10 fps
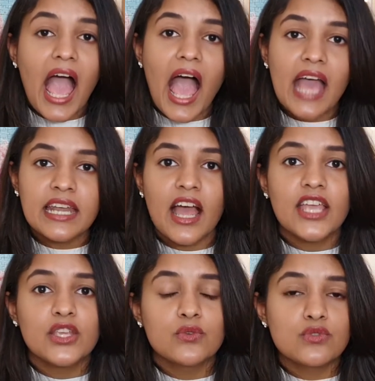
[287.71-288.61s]
And I
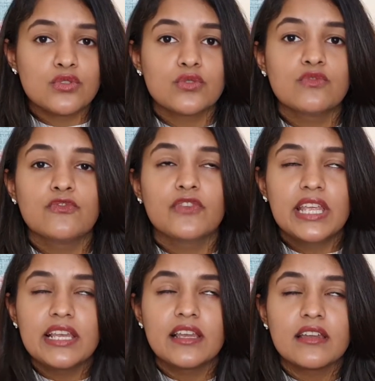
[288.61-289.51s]
used to
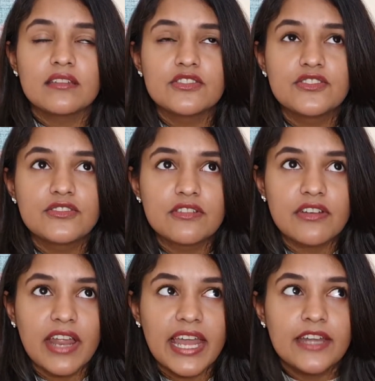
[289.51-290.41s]
feel
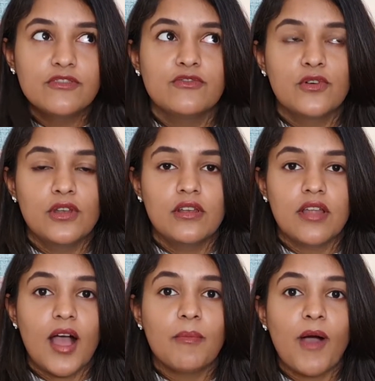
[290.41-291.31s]
dreadful
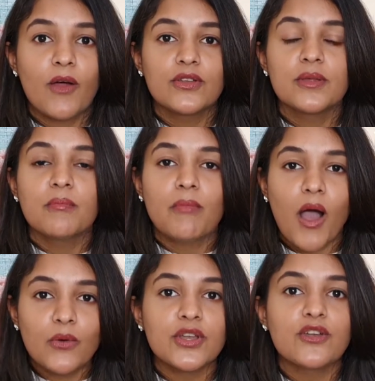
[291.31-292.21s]
about the
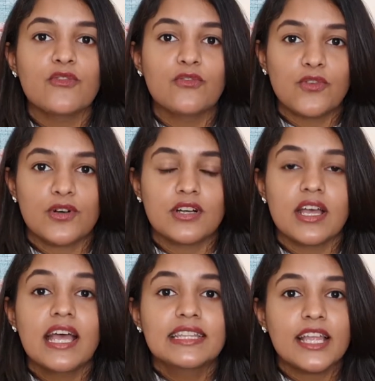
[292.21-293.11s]
mountain of work
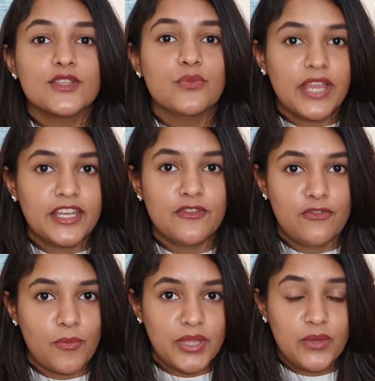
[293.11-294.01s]
that's waiting
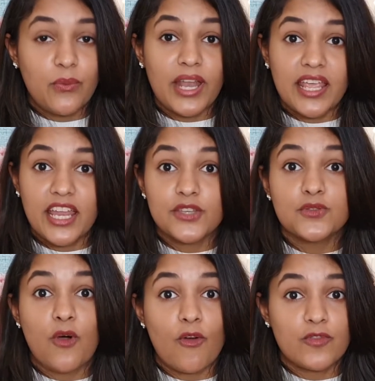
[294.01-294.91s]
for me when I get
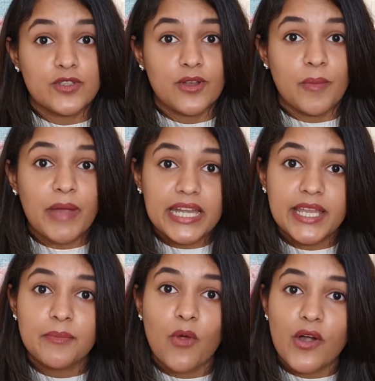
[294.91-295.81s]
to office on a
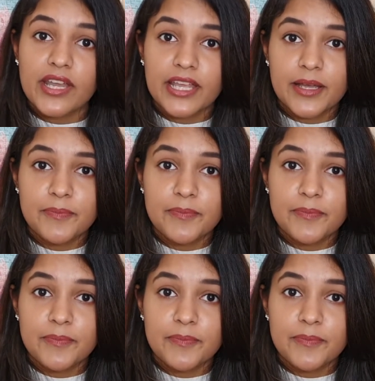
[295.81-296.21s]
Monday morning.